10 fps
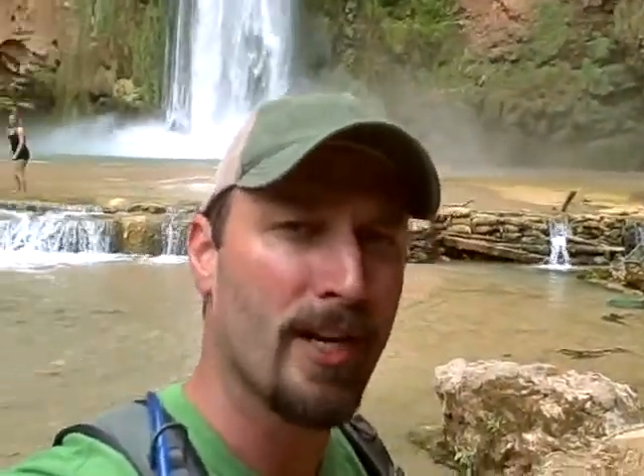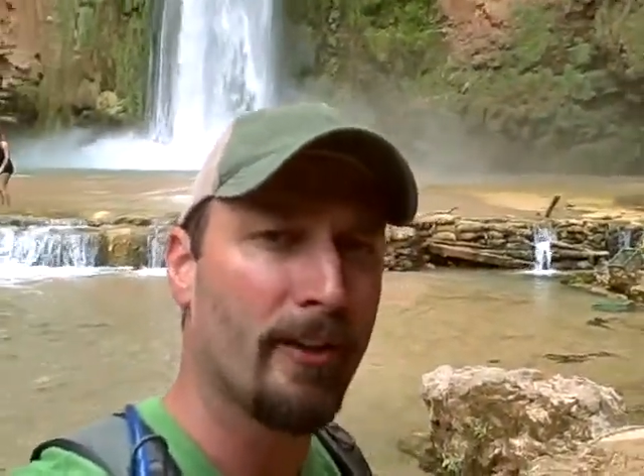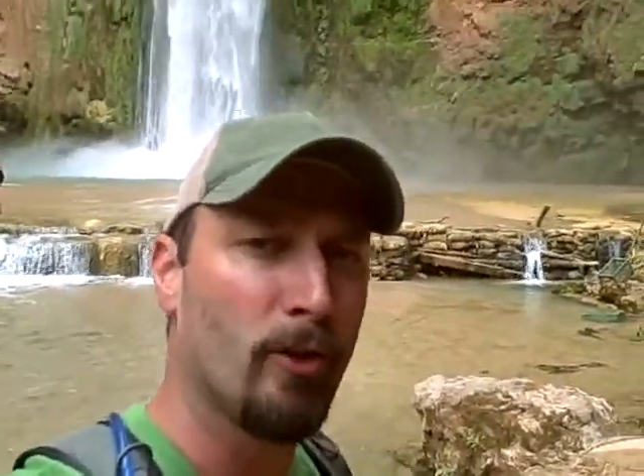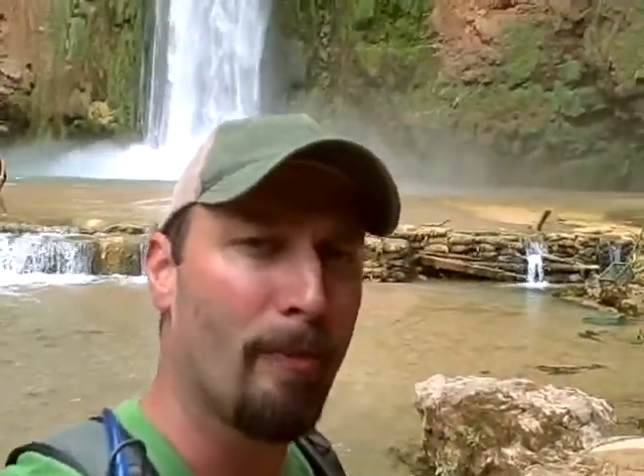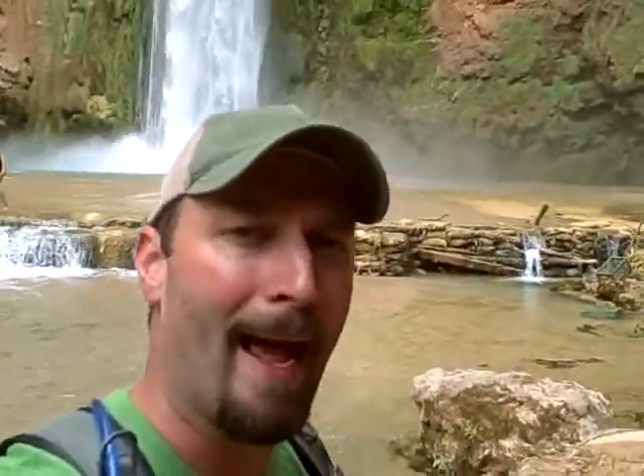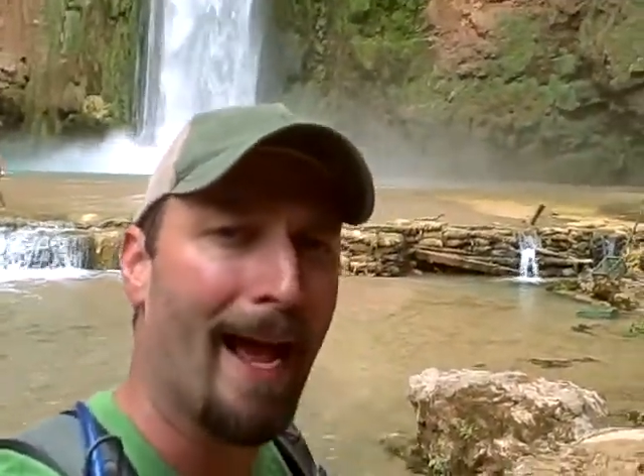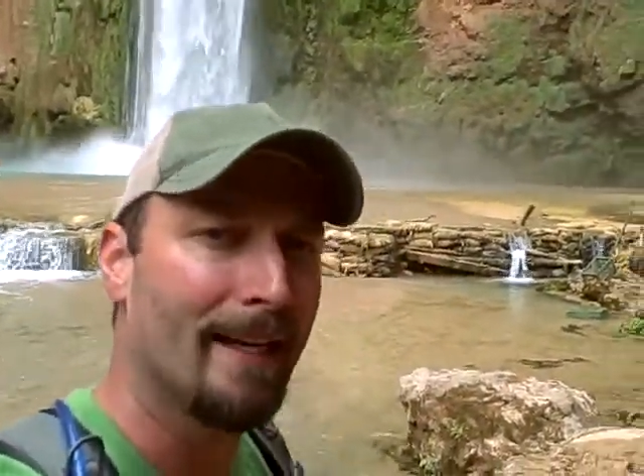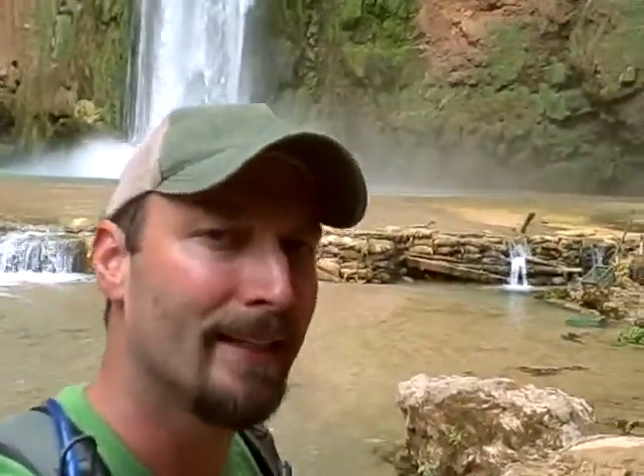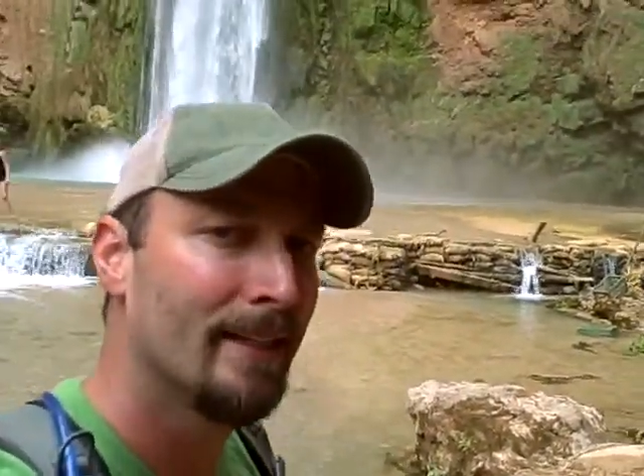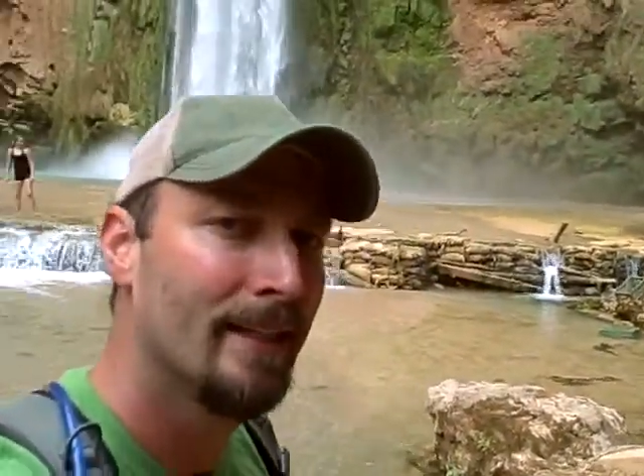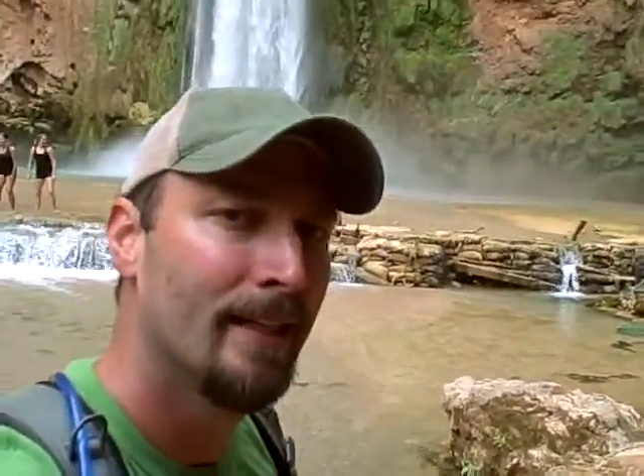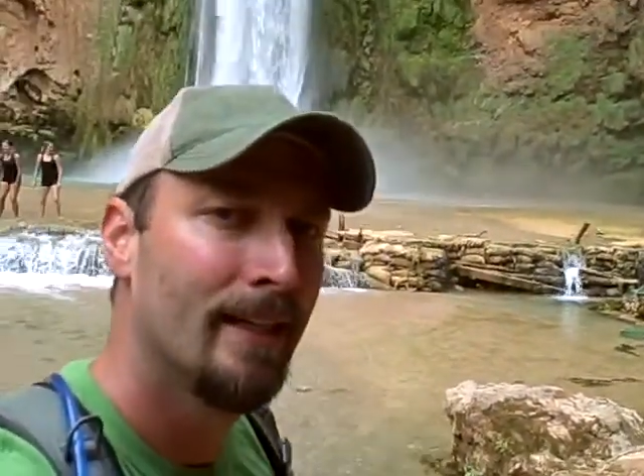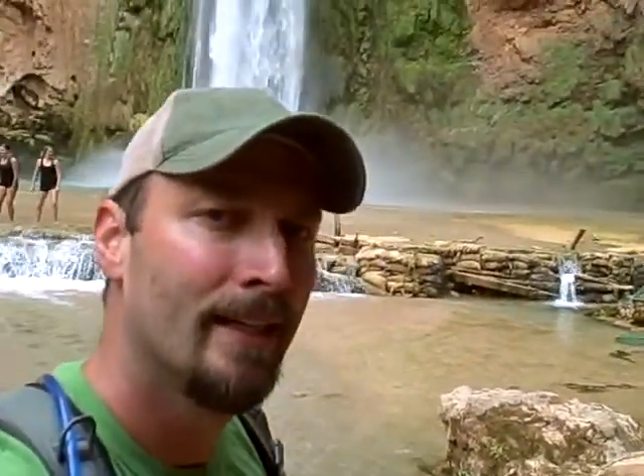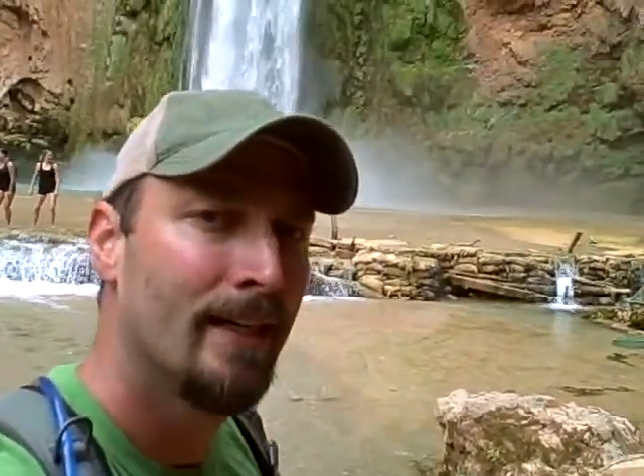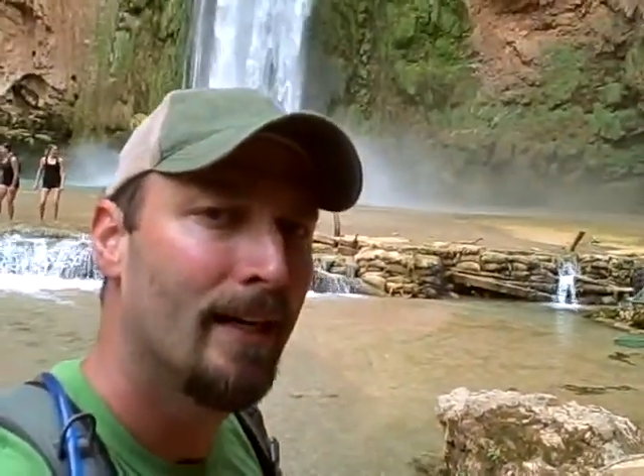it's not too bad.
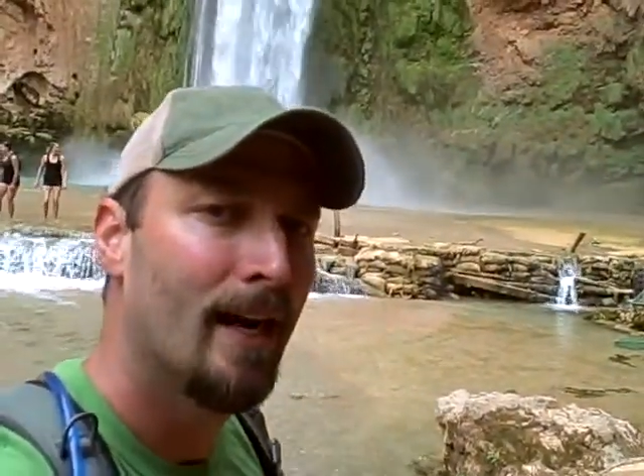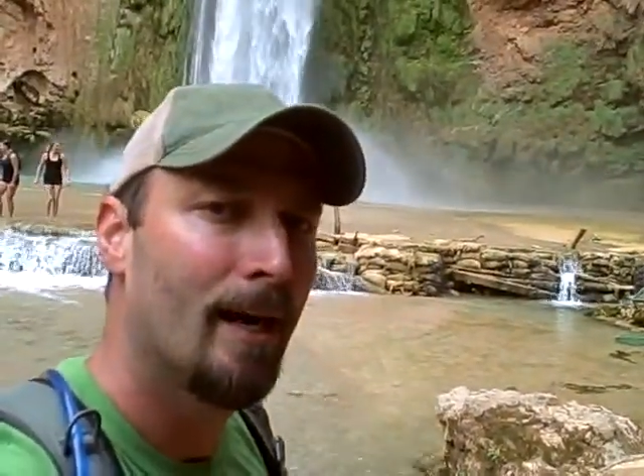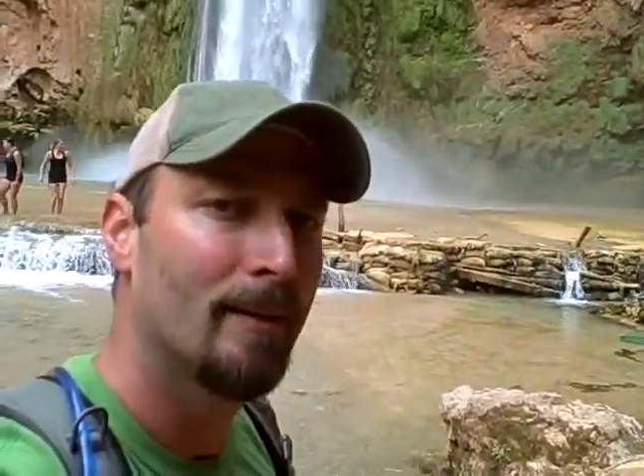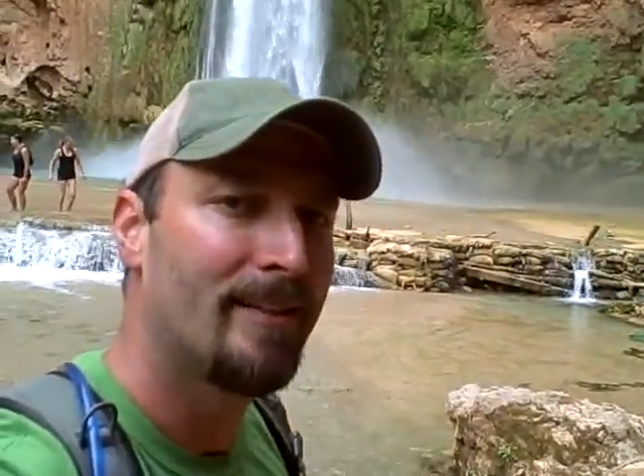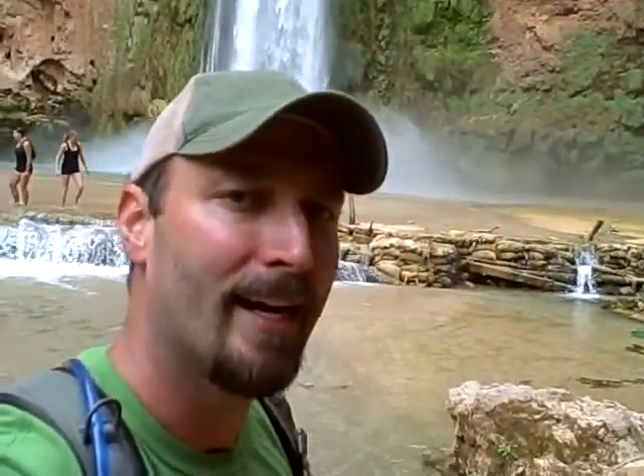But